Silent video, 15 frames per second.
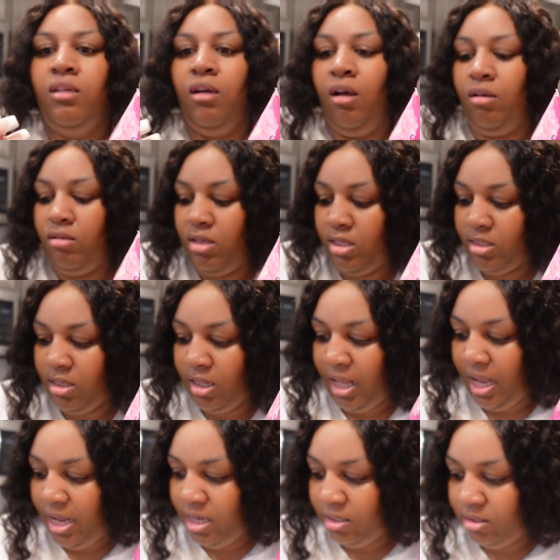Oh, that's
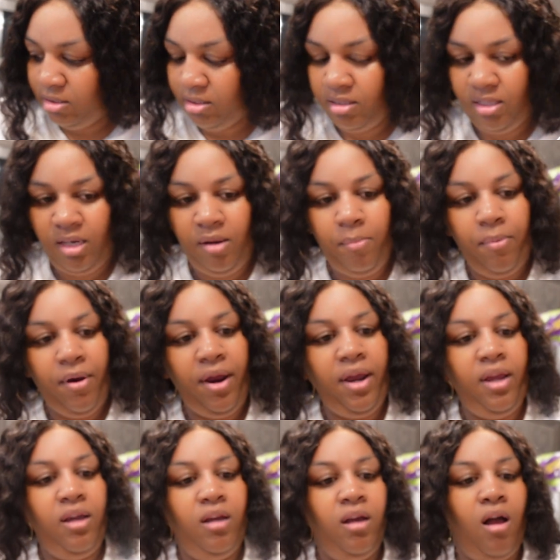glass. Did it
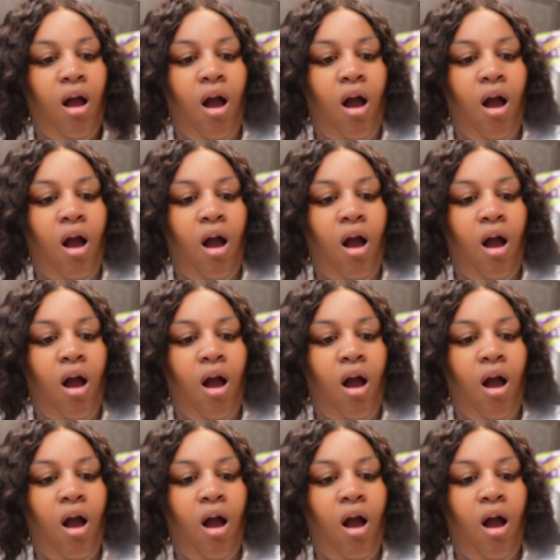break?